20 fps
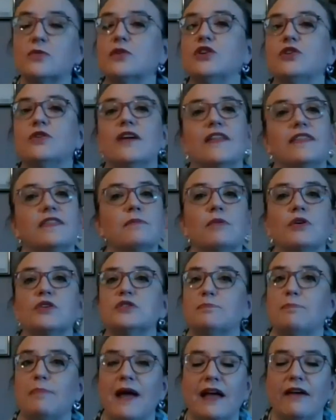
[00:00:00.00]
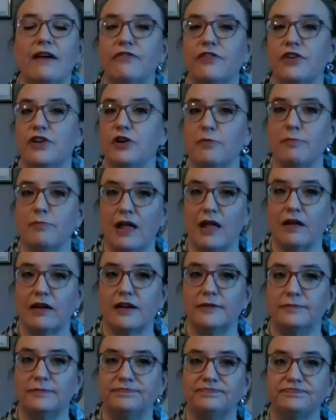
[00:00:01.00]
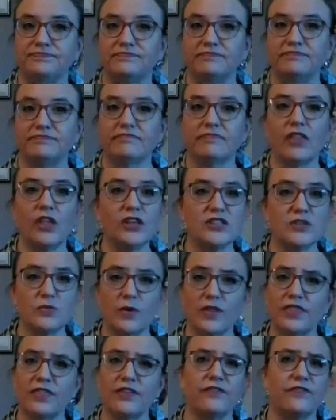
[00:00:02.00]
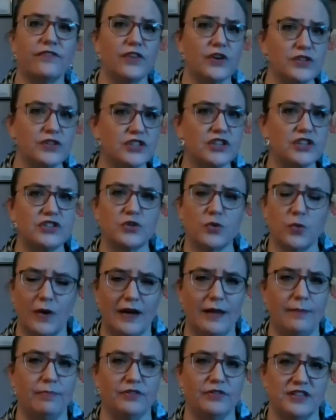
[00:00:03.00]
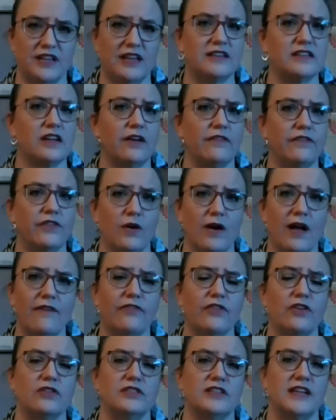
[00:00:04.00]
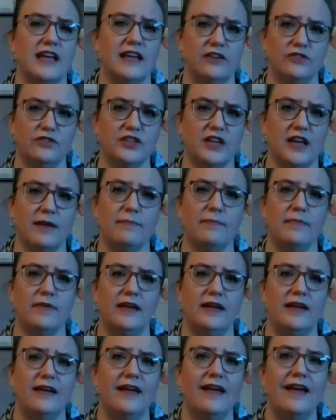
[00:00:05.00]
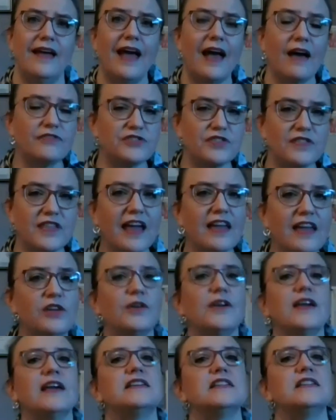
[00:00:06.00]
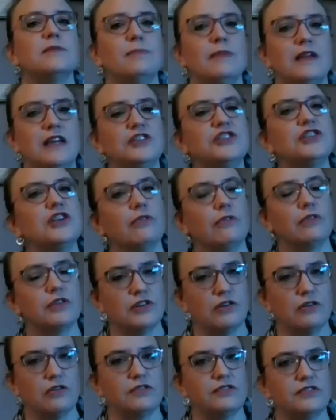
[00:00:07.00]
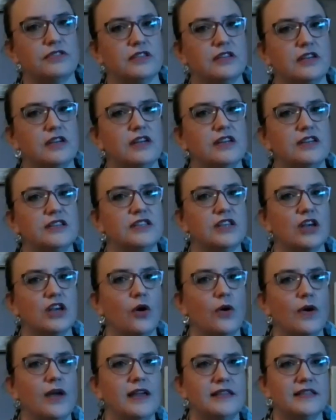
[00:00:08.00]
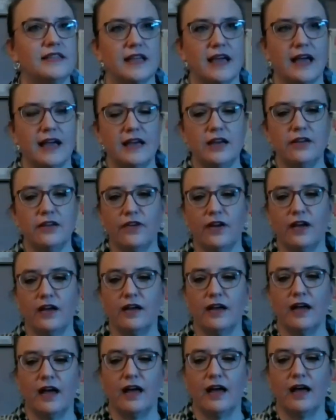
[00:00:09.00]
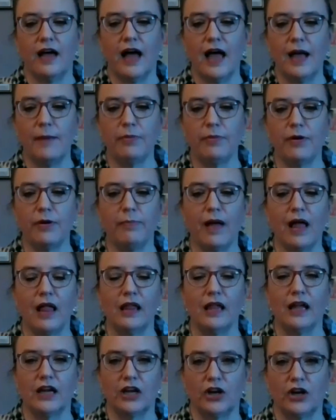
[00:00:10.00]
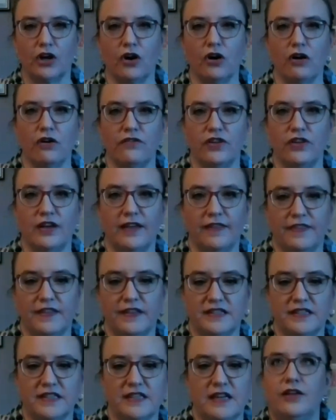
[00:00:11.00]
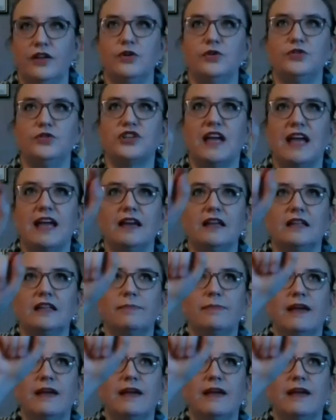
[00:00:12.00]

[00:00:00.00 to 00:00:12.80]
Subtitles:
when you get the most bang for your buck, is with the first 20% of your effort and your time. After that, you get diminishing returns. So it's kind of a hyperbolic curve. You get this huge gain at the